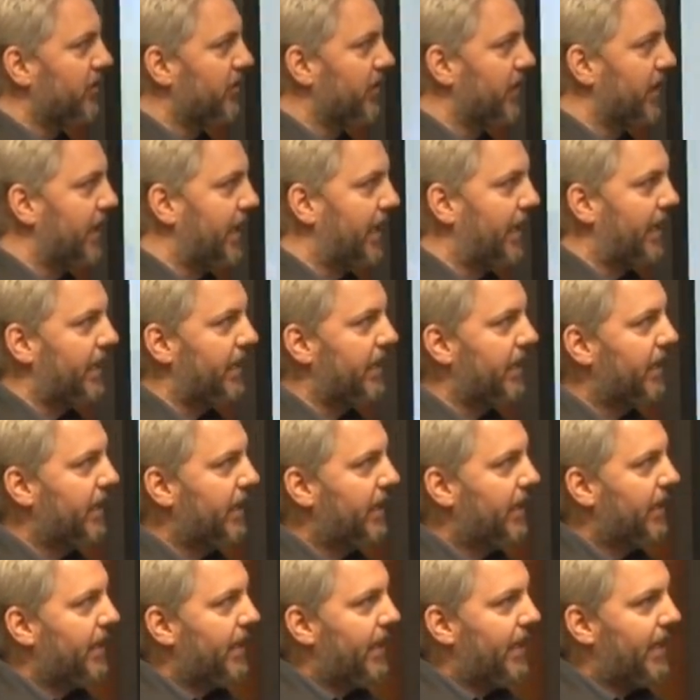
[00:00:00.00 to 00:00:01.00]
over again
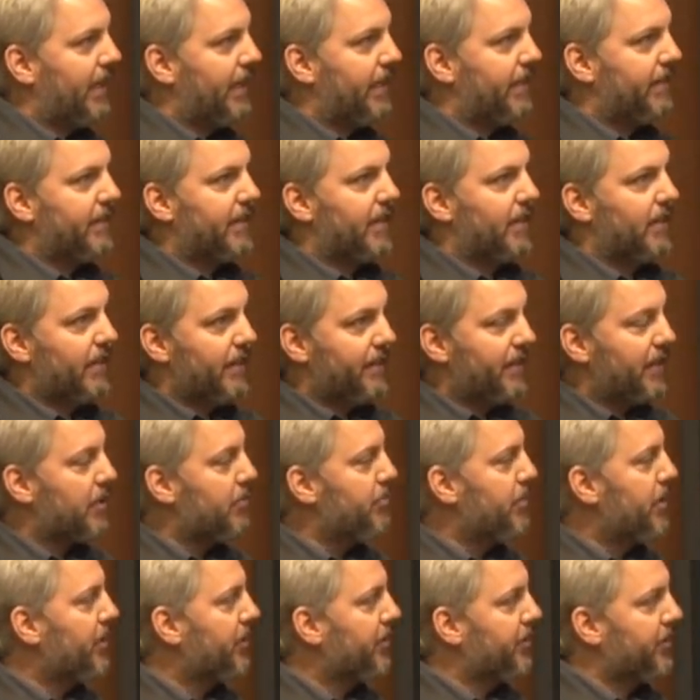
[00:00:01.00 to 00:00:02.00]
and uh, let the
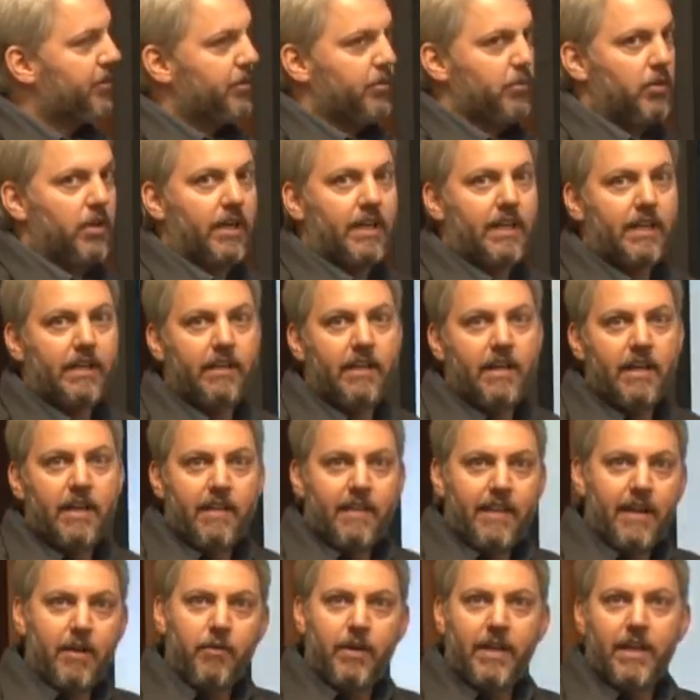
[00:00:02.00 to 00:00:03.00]
computer do the work. And
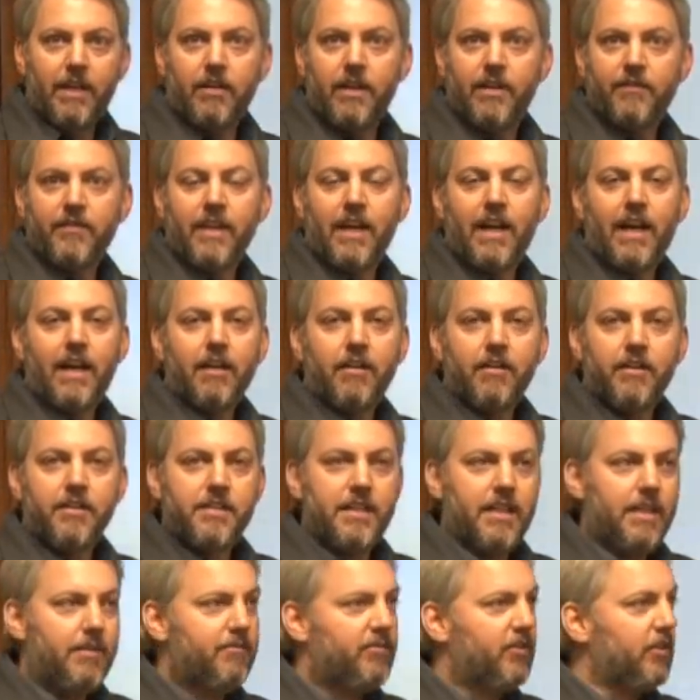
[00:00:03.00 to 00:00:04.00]
that way I don't have to hire a
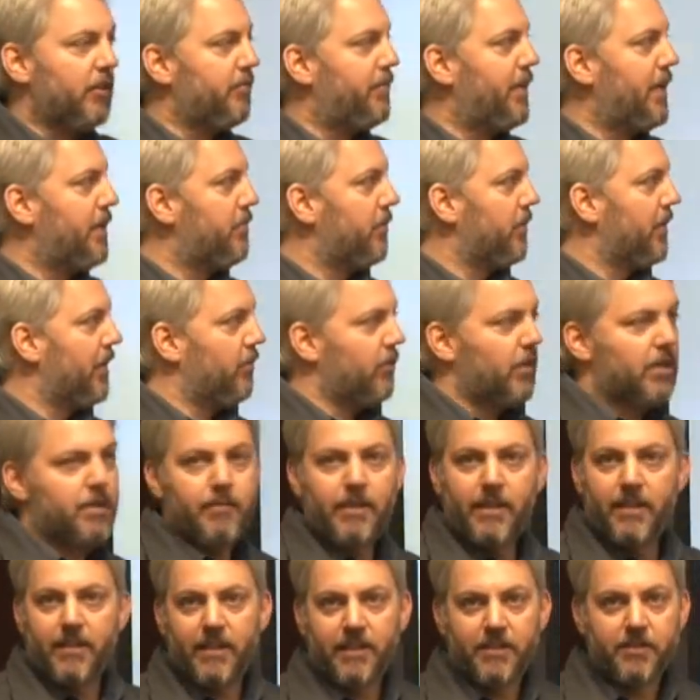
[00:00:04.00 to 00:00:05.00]
team full of people that want to
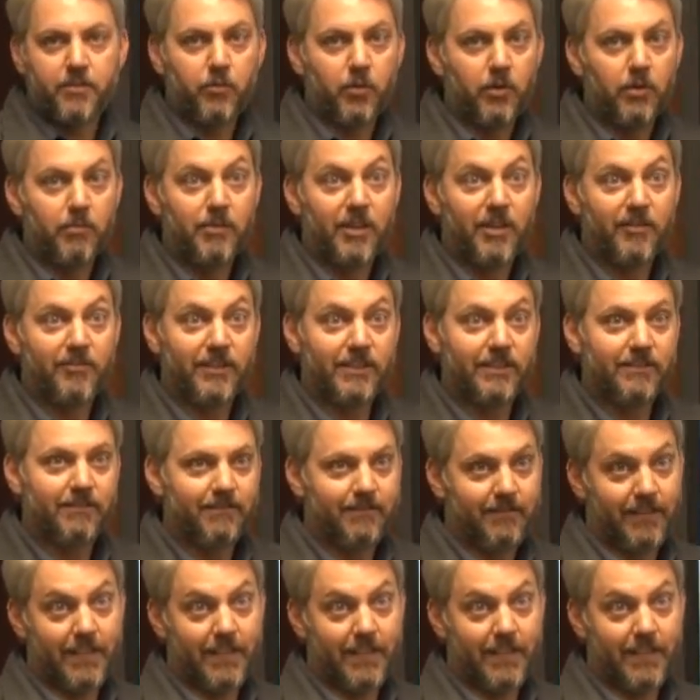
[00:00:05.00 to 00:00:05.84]
be the next Warren Buffett.